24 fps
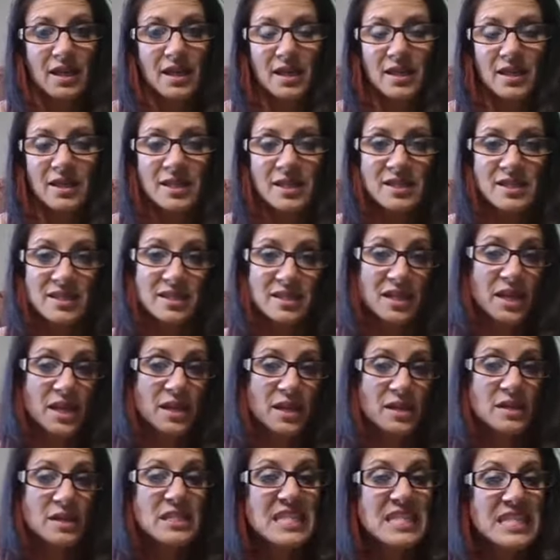this
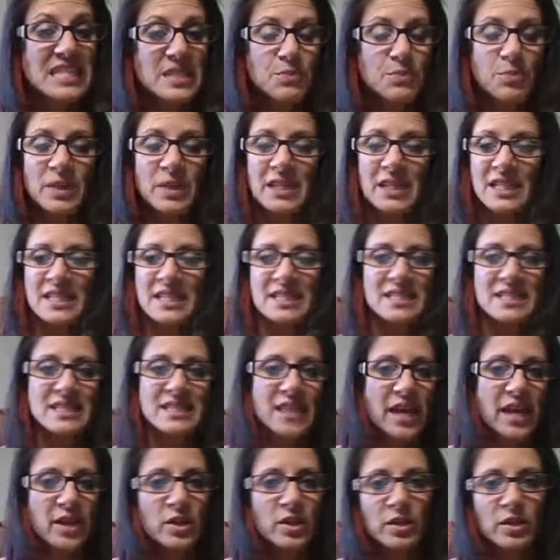spinning
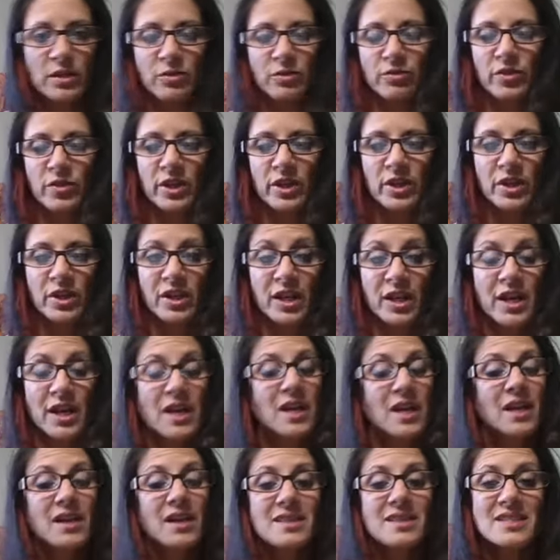cycle of fear,
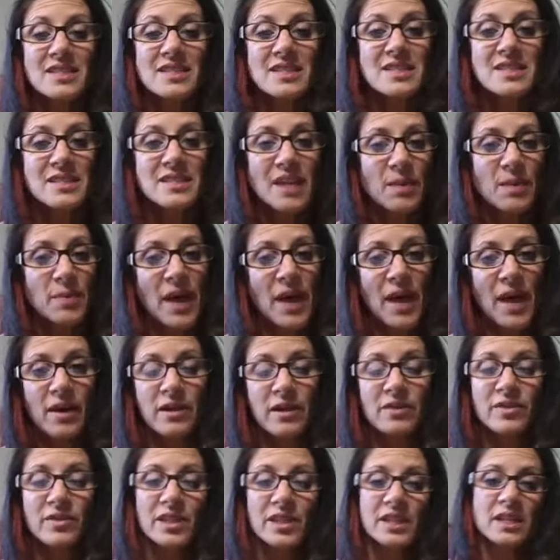step out
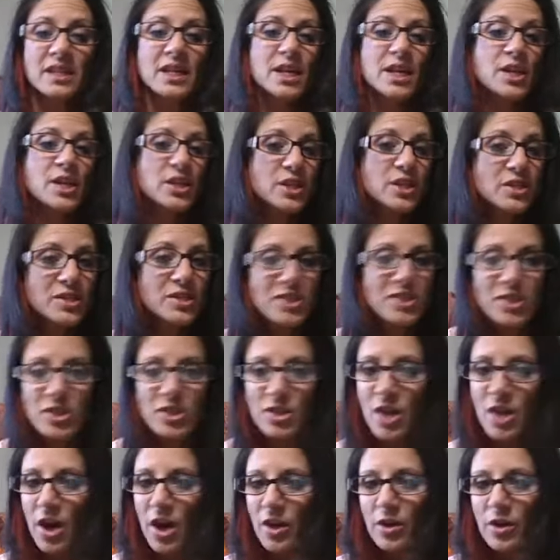of it,
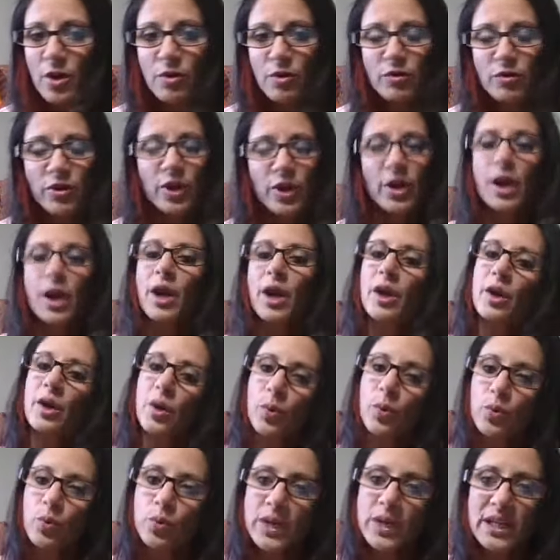start over,
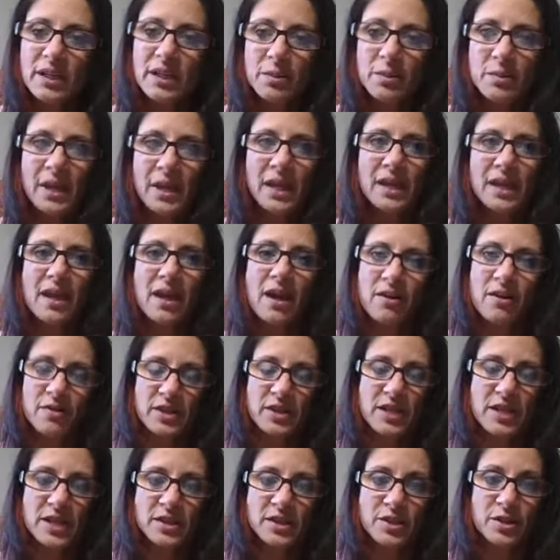recommit
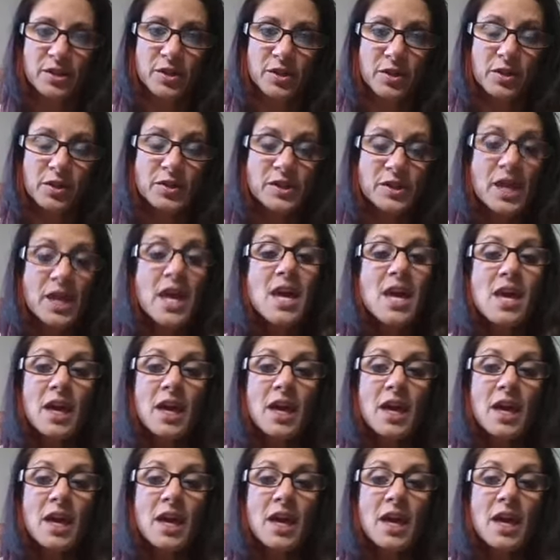every day to your goals.